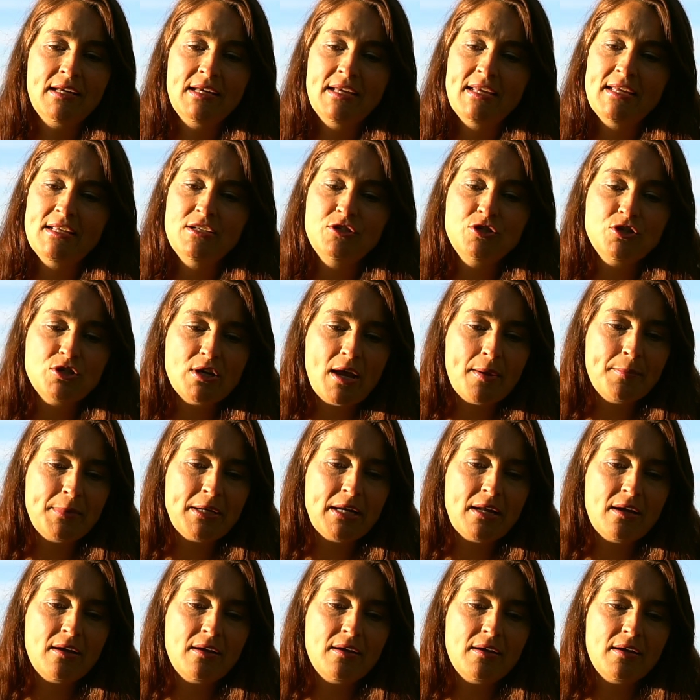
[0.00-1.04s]
in
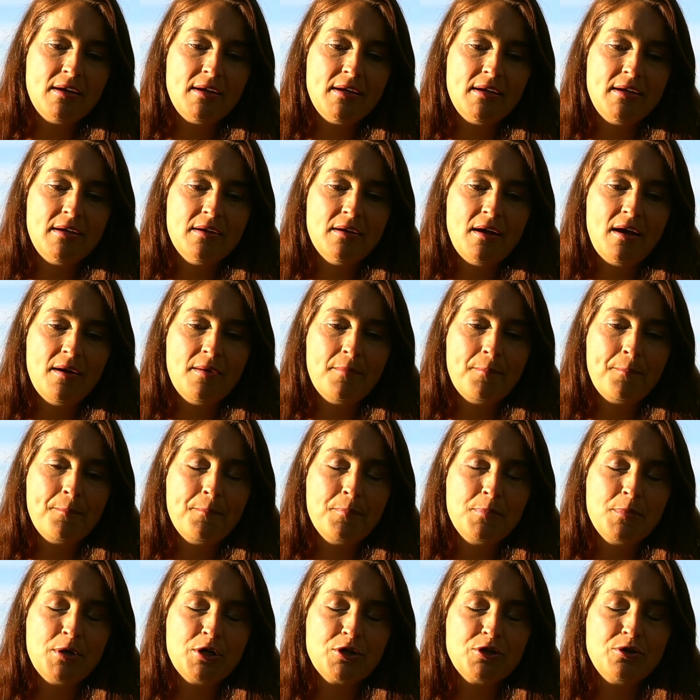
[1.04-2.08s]
Gemini,
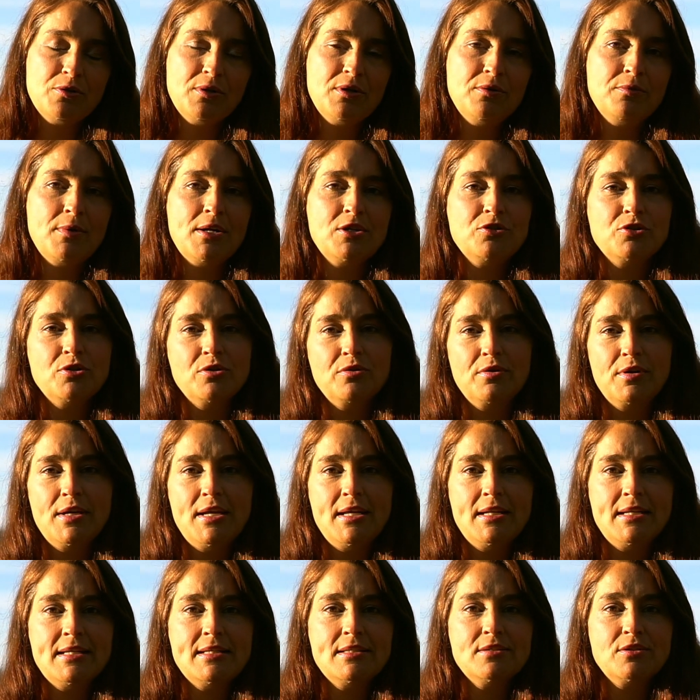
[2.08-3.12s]
Mercury
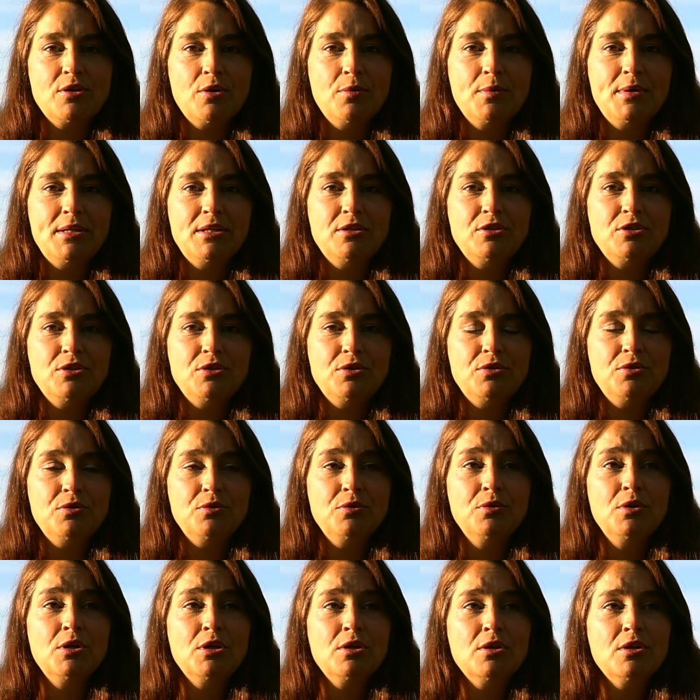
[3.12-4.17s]
retrograde is going to
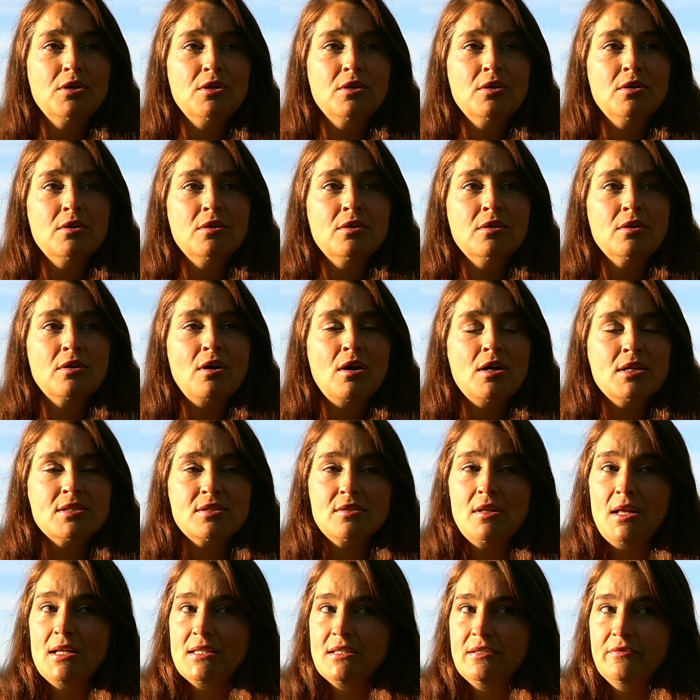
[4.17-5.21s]
cause
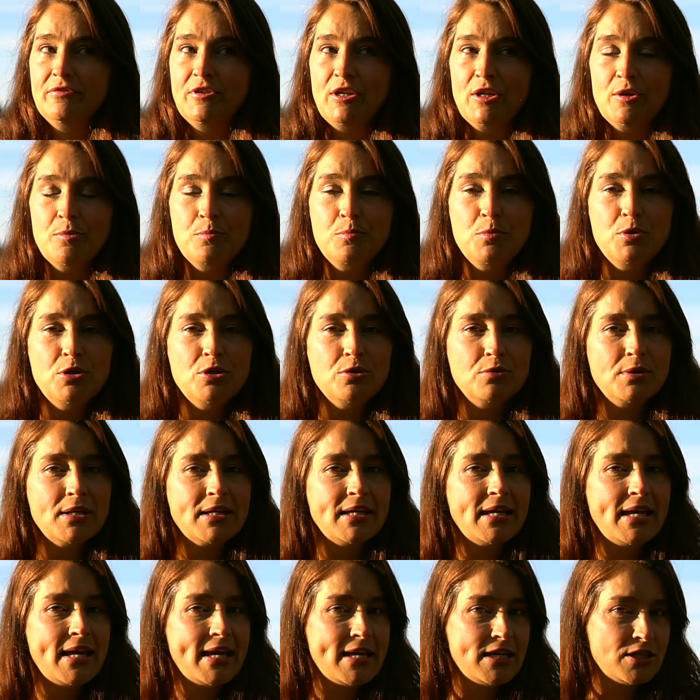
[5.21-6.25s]
lots of
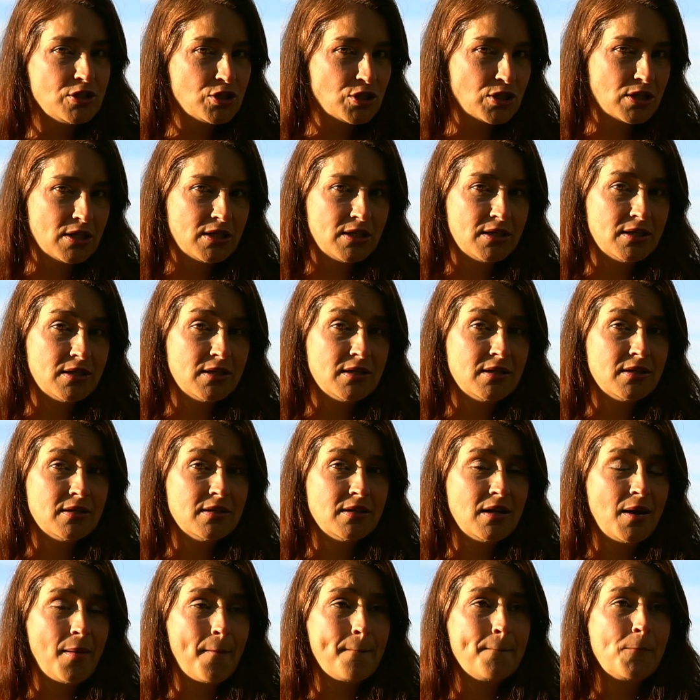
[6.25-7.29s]

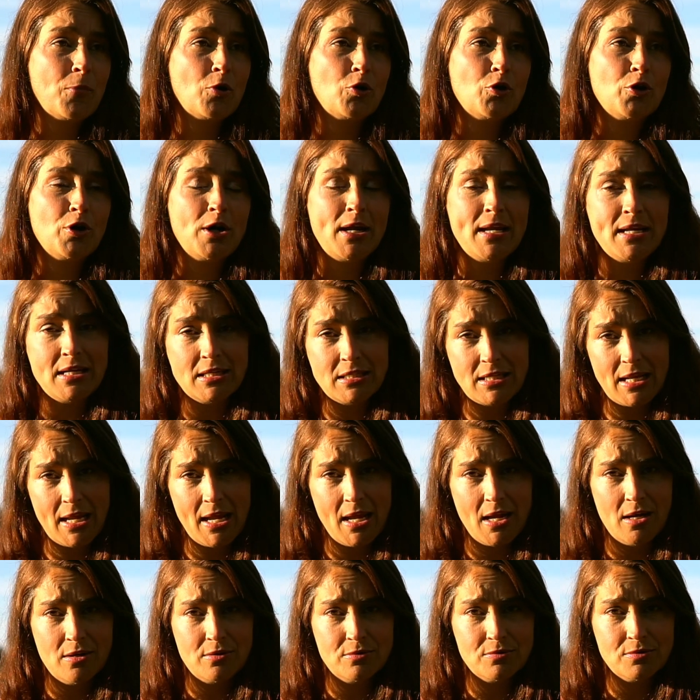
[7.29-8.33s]
communication
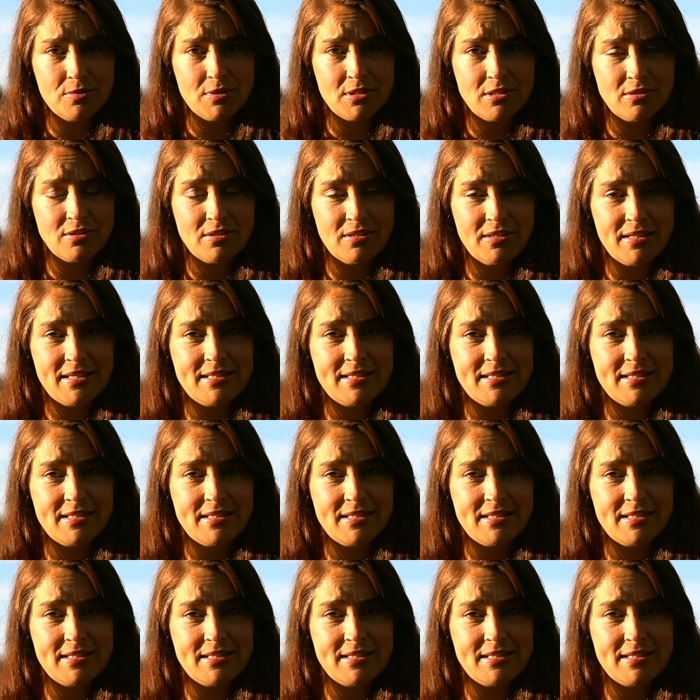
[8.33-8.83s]
breakdowns.